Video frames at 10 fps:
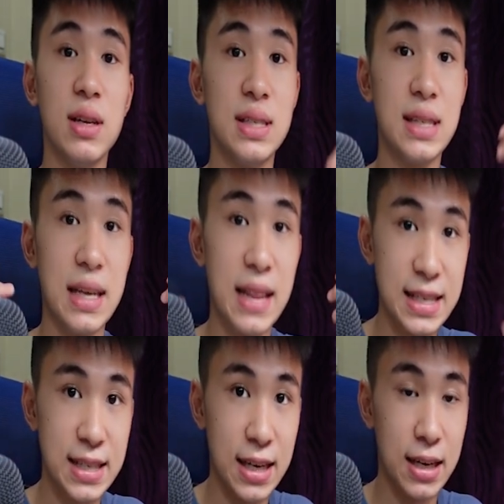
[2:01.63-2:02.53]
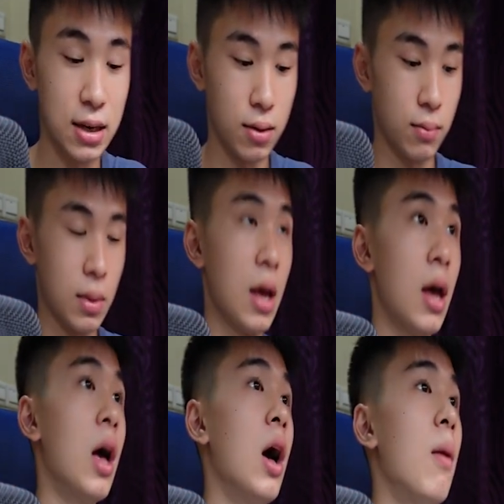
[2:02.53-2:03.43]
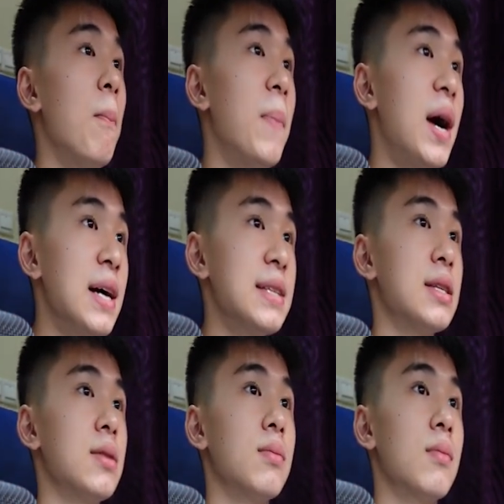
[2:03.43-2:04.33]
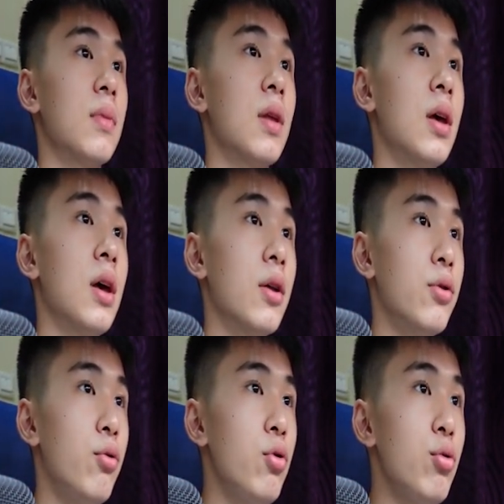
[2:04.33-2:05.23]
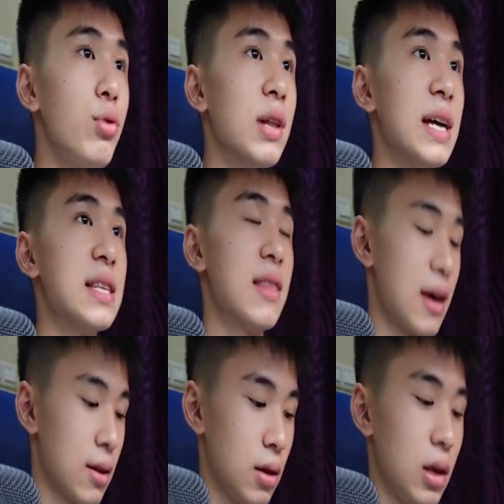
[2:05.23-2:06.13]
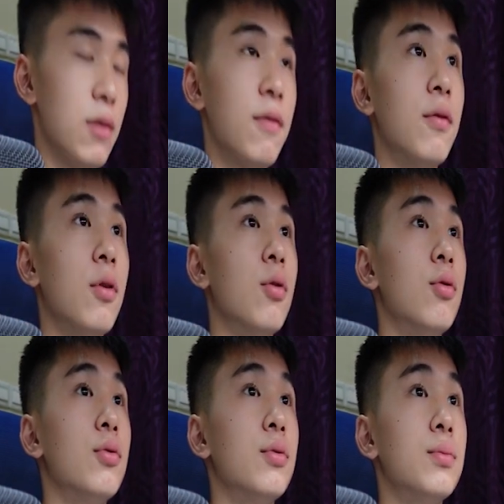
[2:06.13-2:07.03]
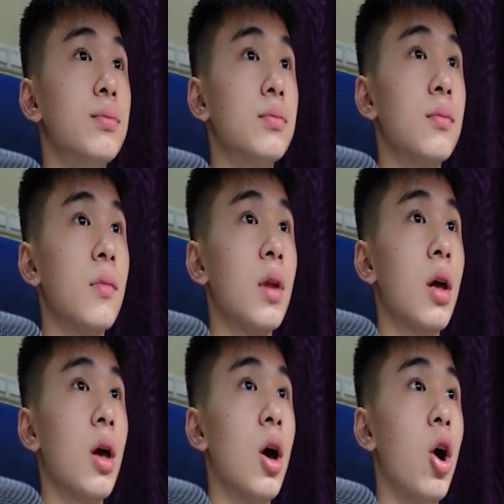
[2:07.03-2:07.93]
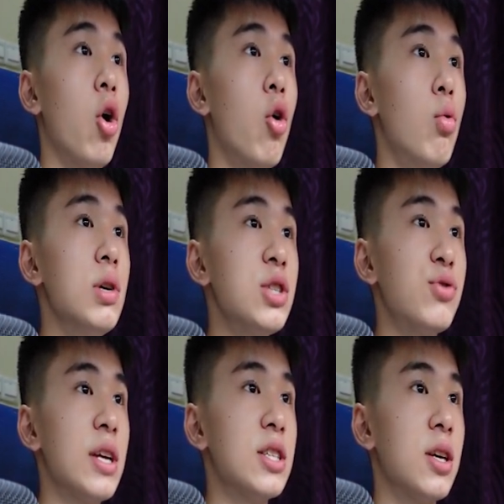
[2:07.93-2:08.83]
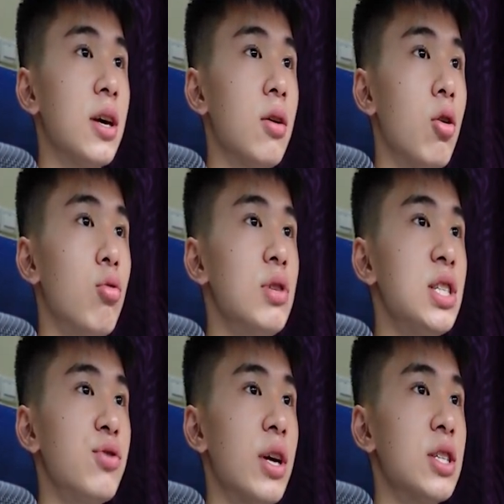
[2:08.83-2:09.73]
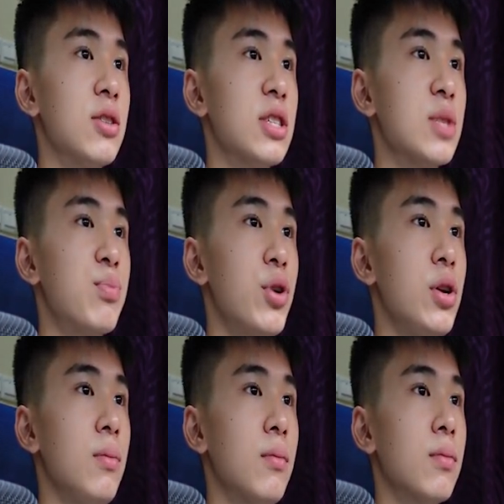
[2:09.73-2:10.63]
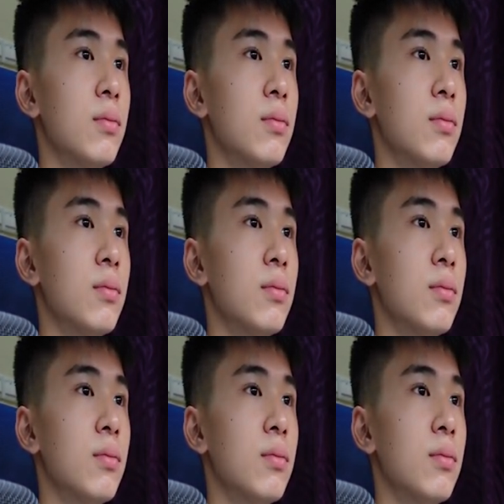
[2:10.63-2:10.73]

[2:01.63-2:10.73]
is elastic. But do you realize that if you overstretch a spring